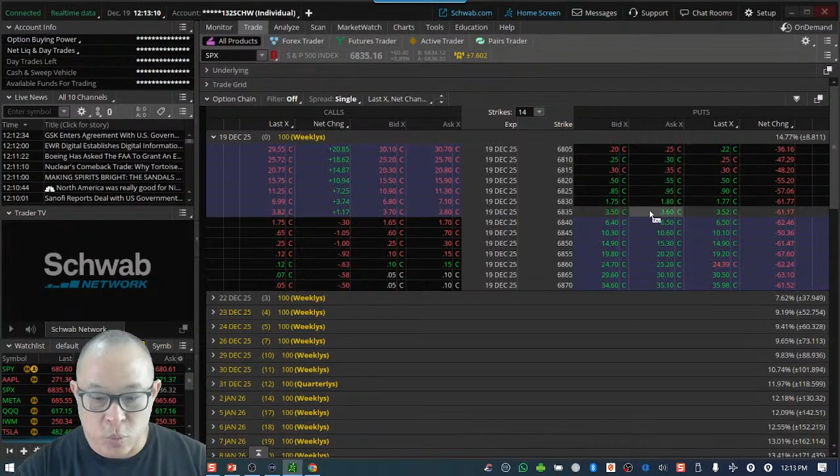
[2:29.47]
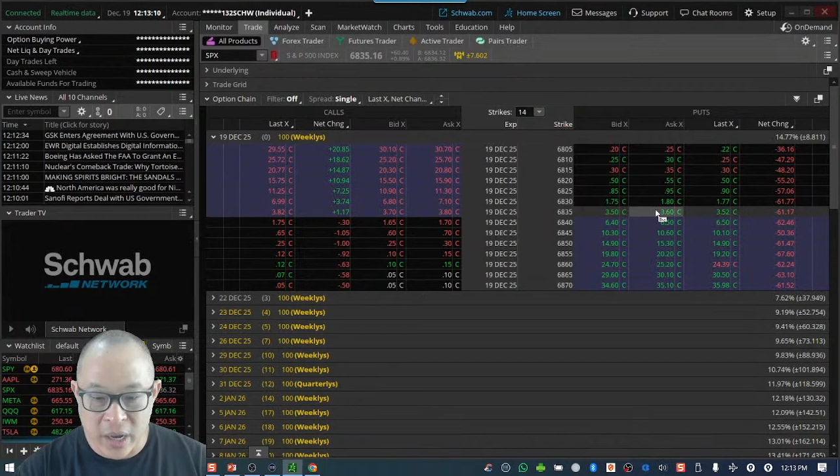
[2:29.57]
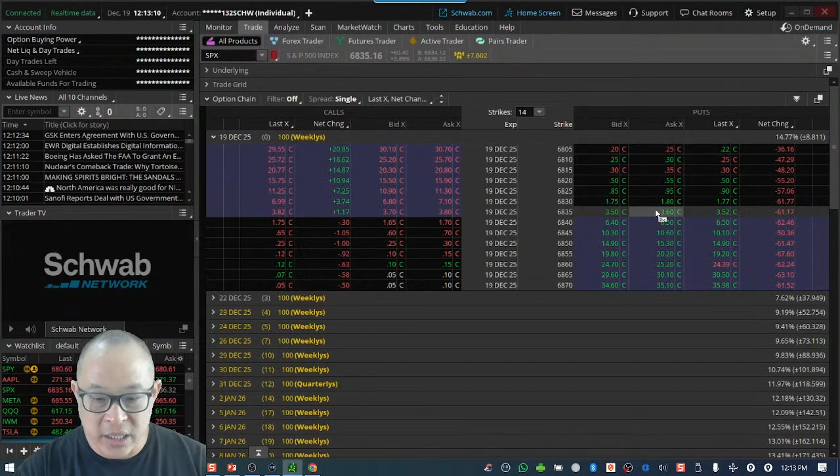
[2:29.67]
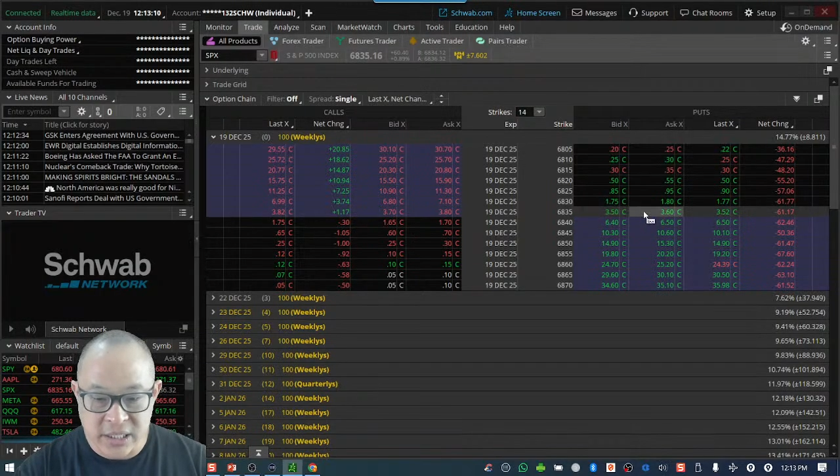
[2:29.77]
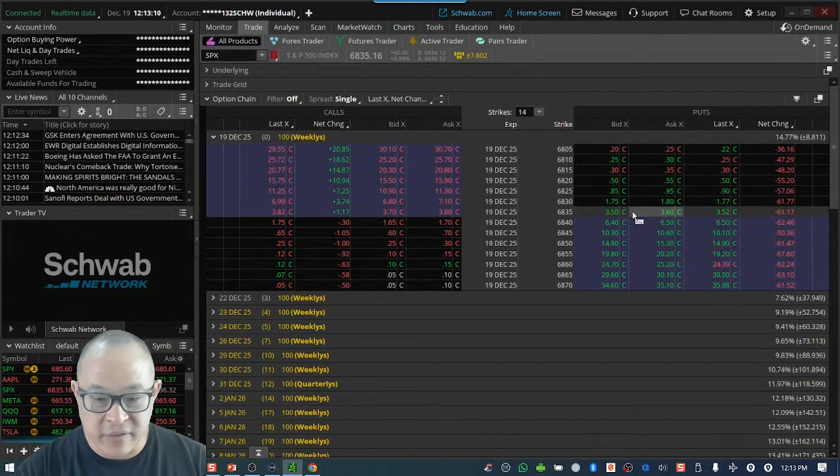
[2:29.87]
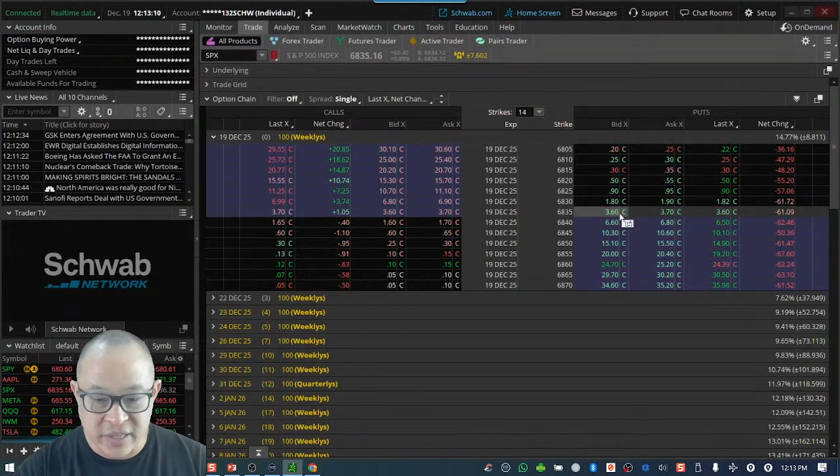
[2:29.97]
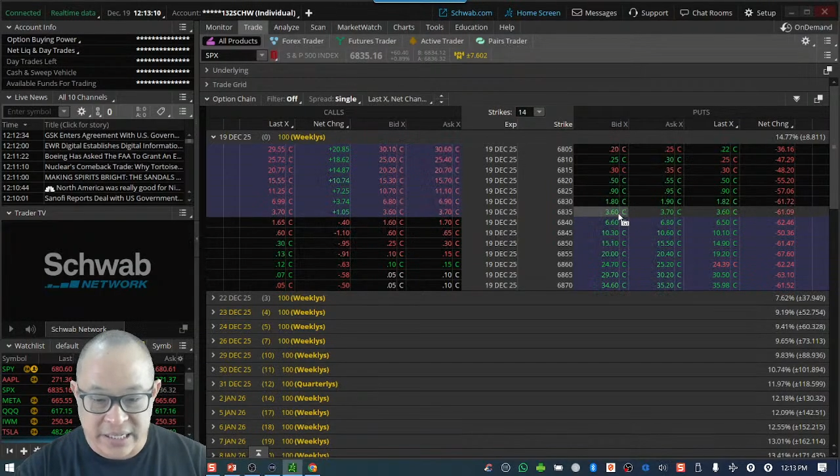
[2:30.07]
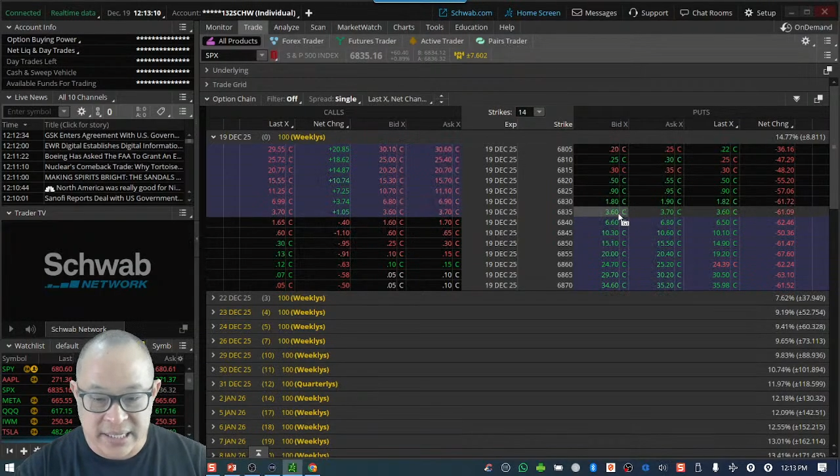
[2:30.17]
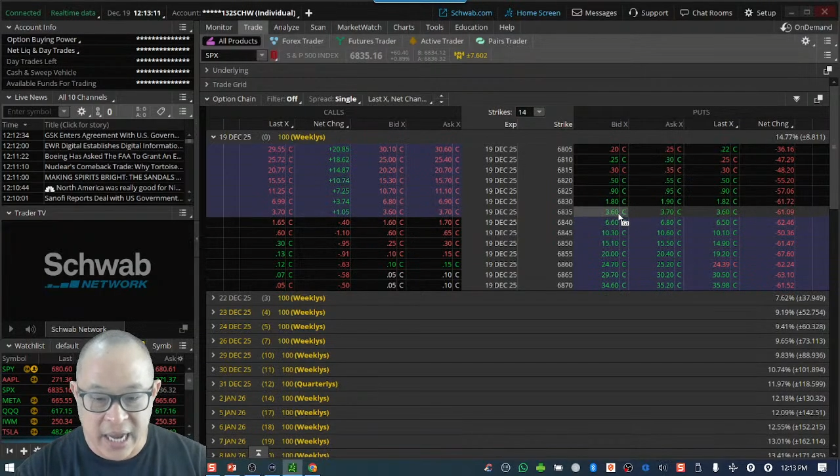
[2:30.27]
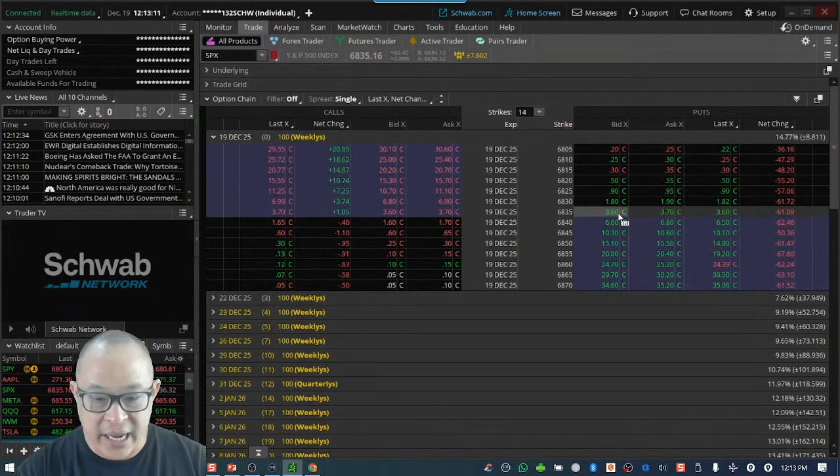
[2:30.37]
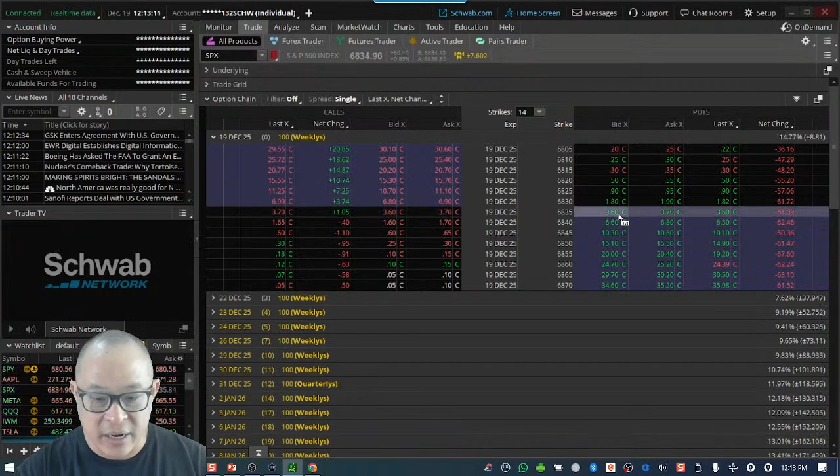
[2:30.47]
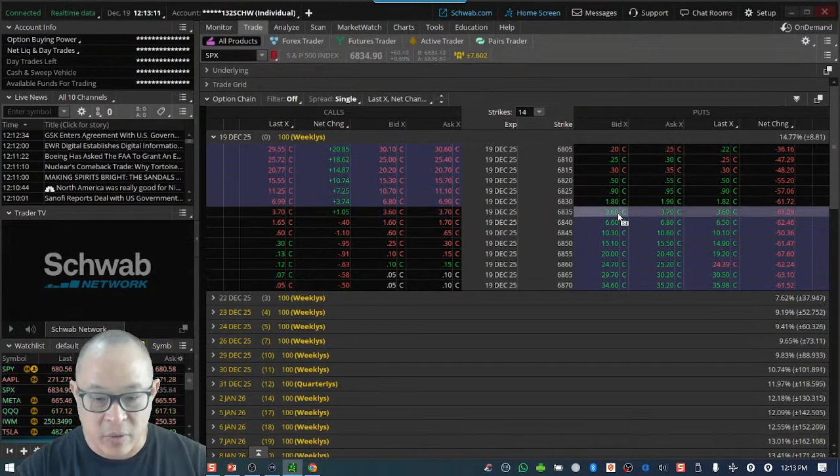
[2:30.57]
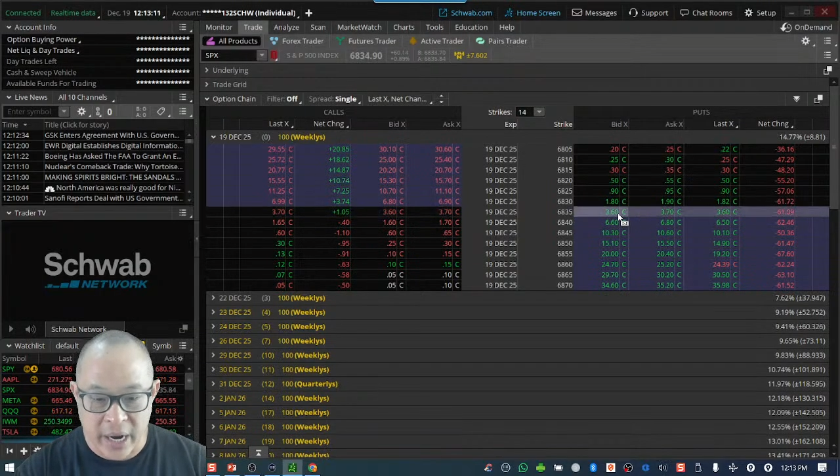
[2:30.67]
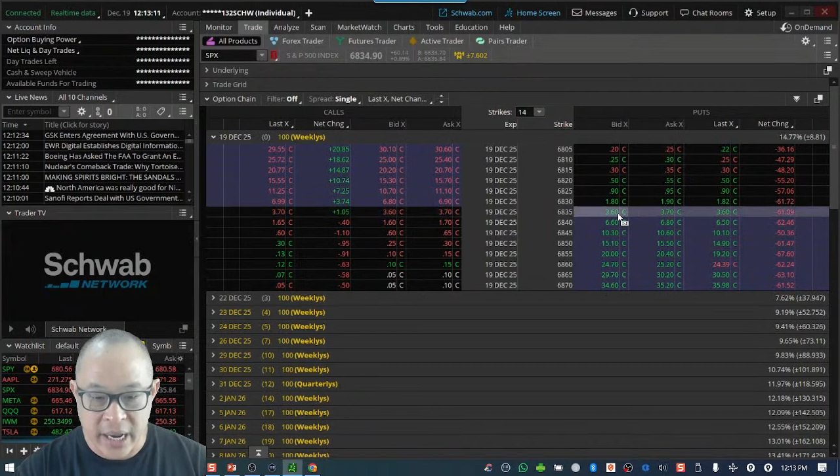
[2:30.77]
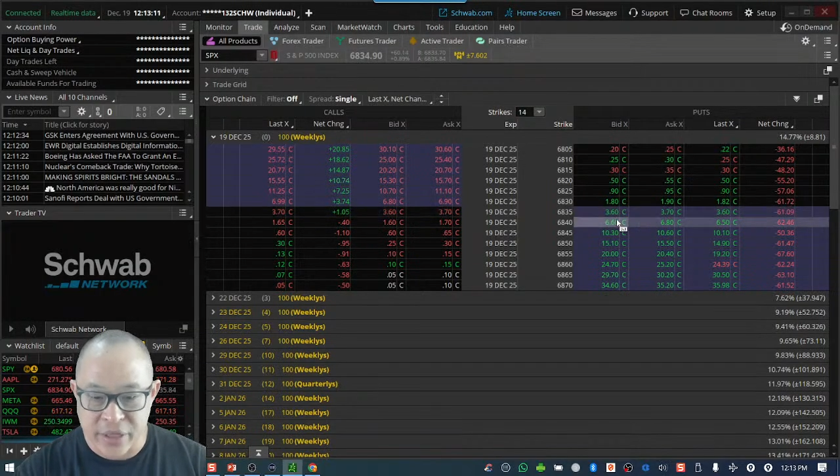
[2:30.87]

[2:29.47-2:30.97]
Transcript: relatively tight, right?